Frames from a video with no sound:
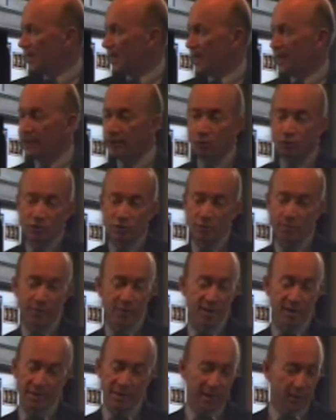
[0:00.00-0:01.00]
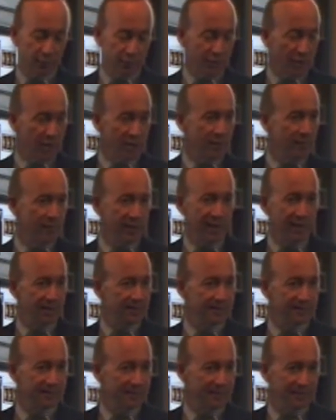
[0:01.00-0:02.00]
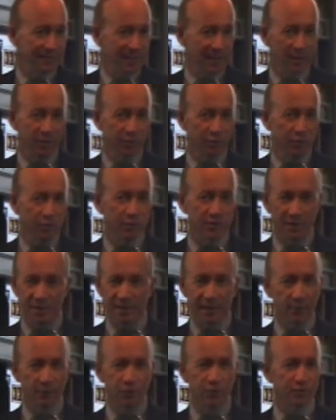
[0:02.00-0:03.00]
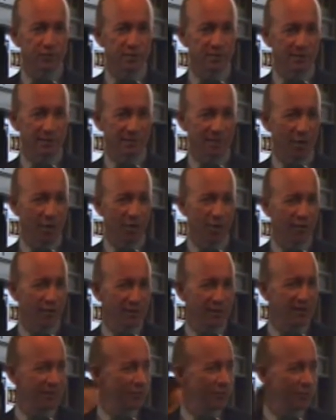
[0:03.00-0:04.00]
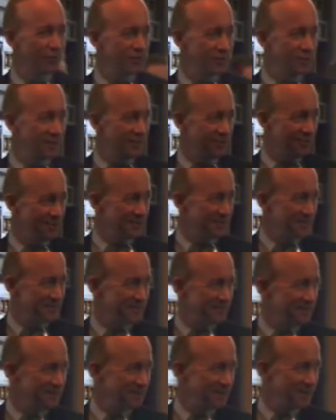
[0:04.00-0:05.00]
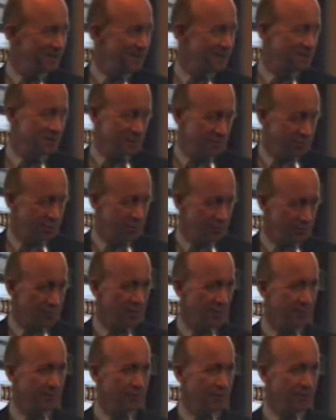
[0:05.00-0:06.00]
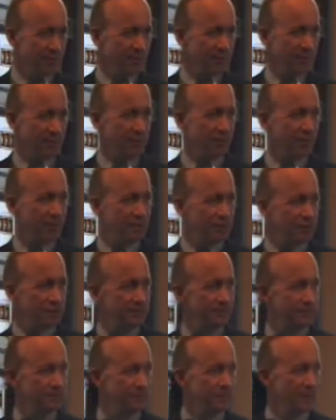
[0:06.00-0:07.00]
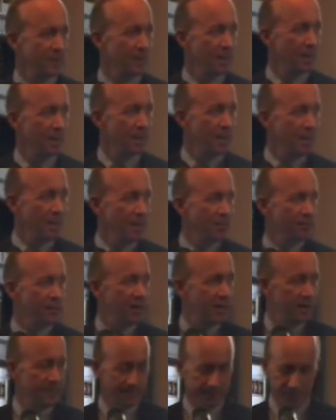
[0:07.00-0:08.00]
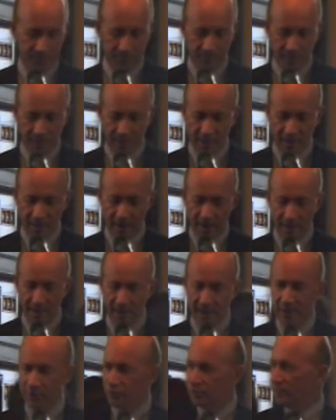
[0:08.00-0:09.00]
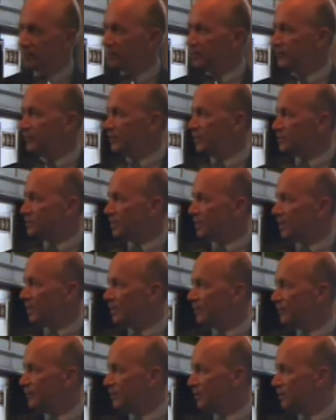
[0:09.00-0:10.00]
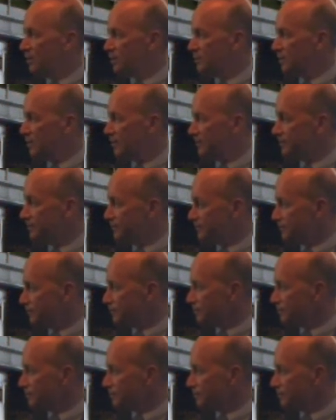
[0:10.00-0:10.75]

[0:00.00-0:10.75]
I do so proudly. I don't talk about it. I don't use it. I don't use the R&D words either, unless, comes up in a question. But I do believe this, and I have for a long time.